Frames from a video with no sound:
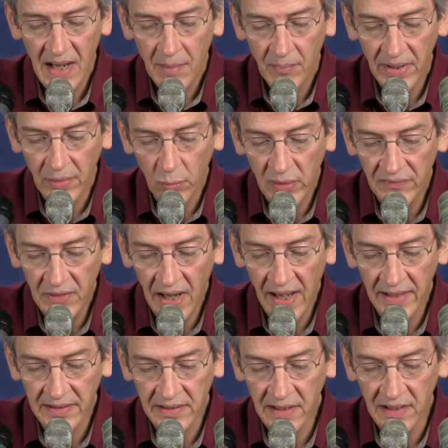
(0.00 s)
but we've
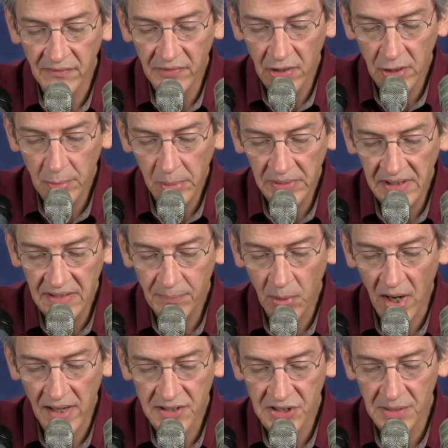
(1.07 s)
got Variable-D
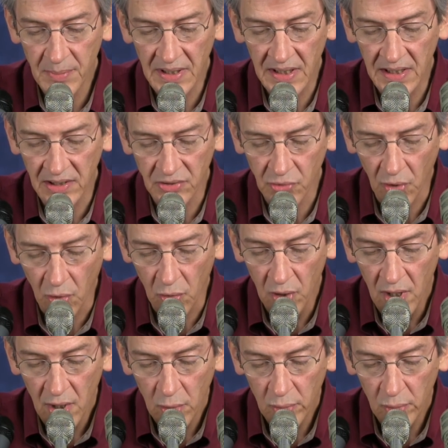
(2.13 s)
proximity control,